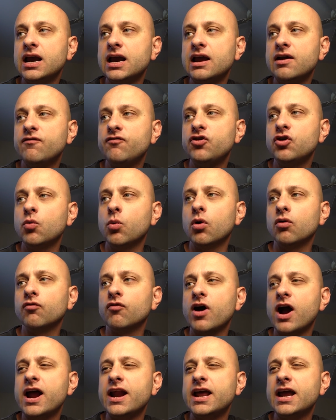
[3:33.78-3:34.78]
if you were
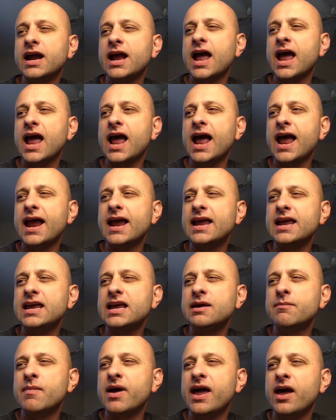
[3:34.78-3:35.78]
writing an
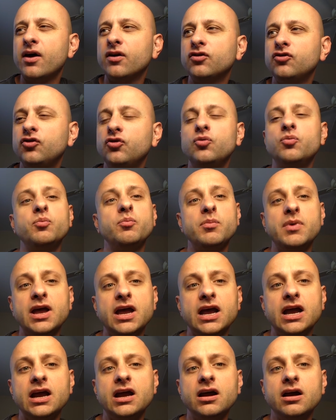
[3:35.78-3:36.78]
email to
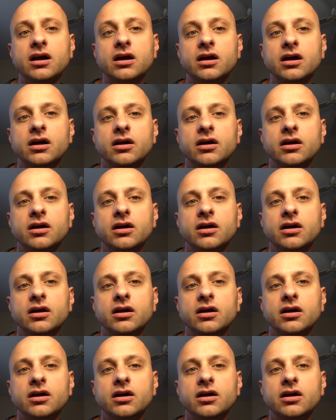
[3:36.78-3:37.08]
me